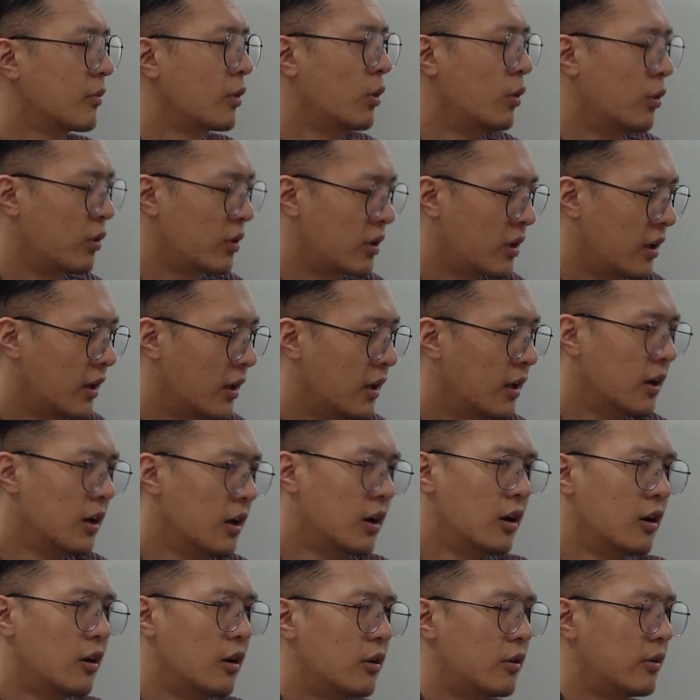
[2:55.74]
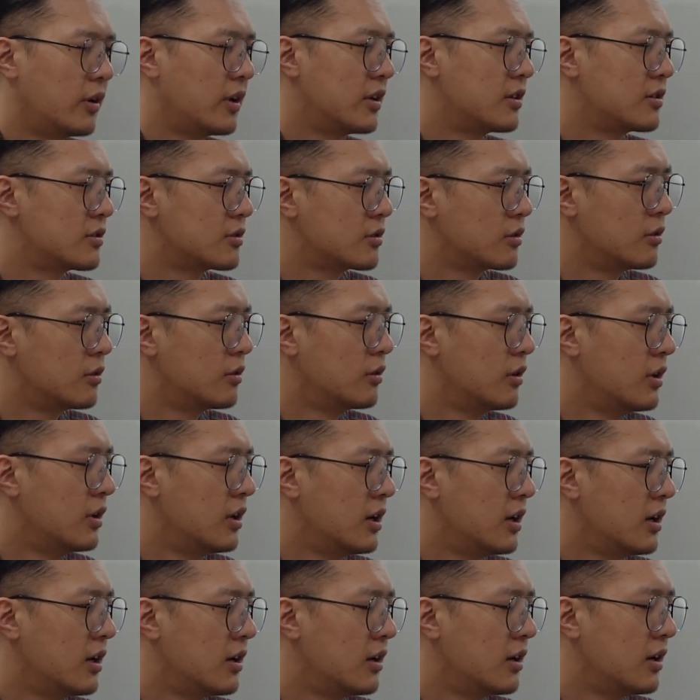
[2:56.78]
Okay, all right. So
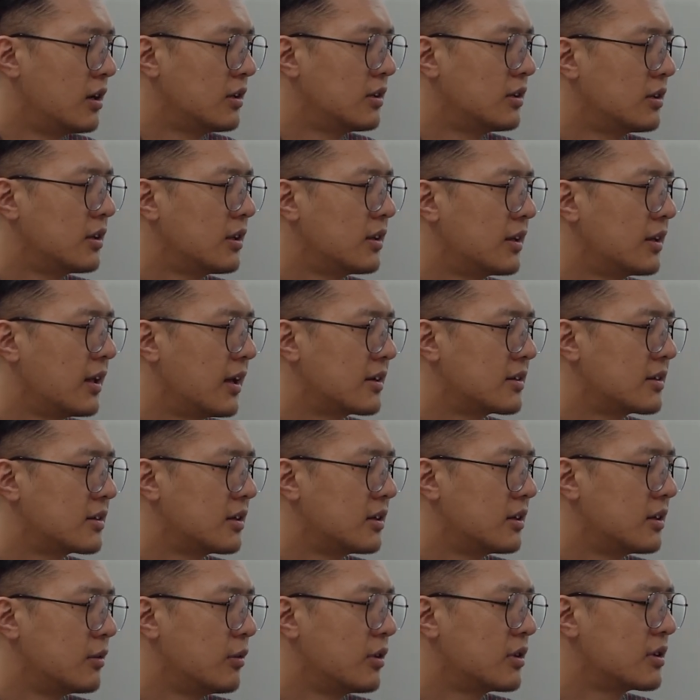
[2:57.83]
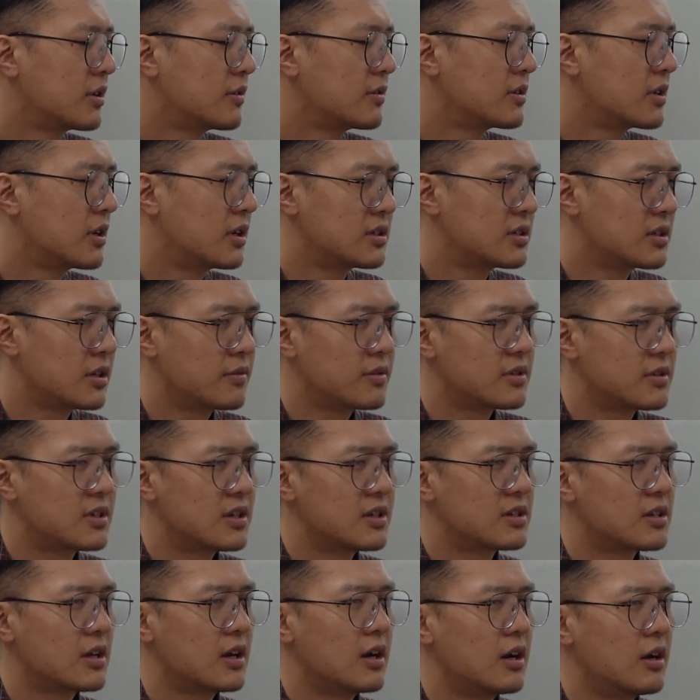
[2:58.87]
other than that, what other
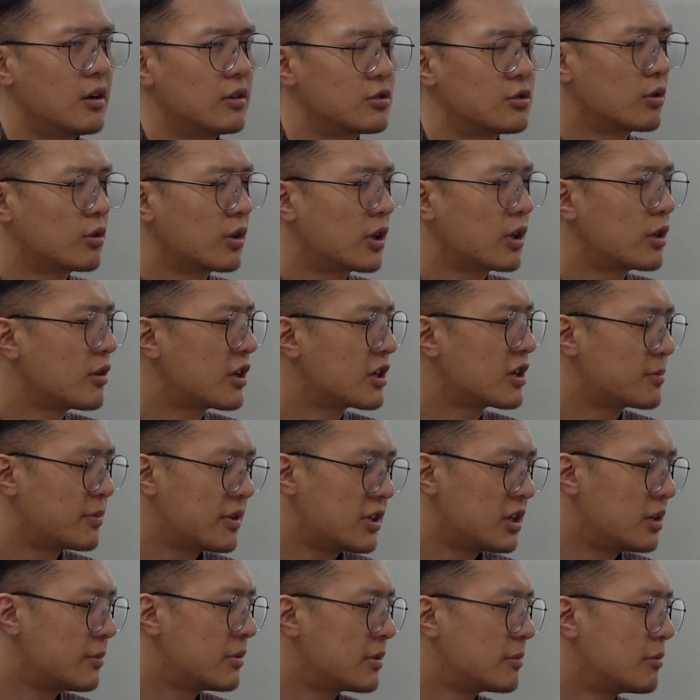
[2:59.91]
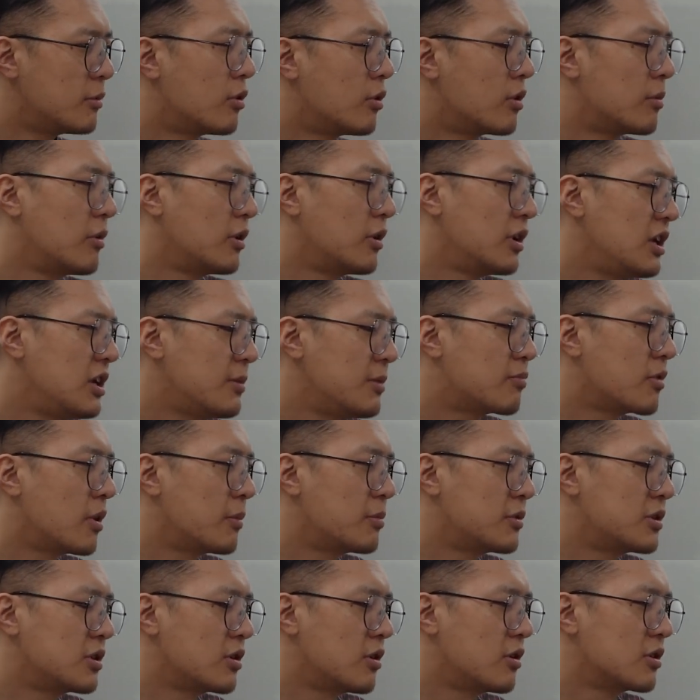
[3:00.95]
services are? can you explain a little bit more about
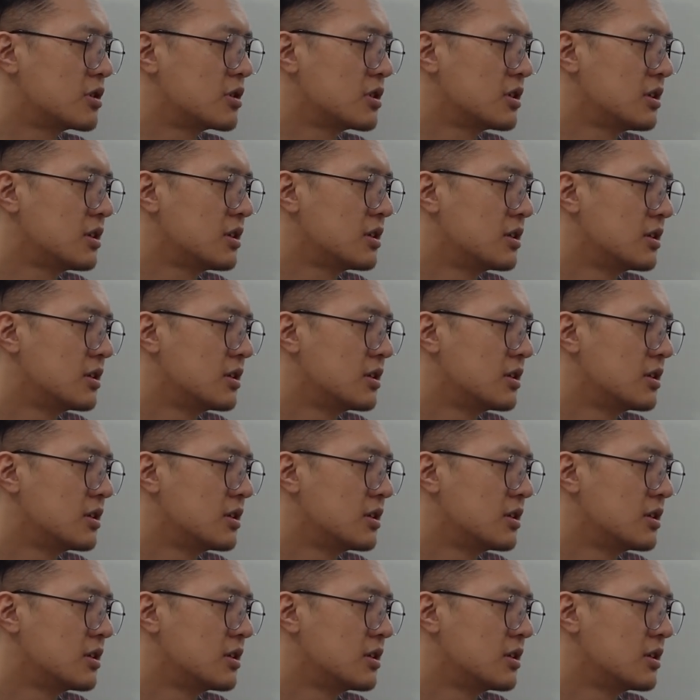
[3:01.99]
e-property auction?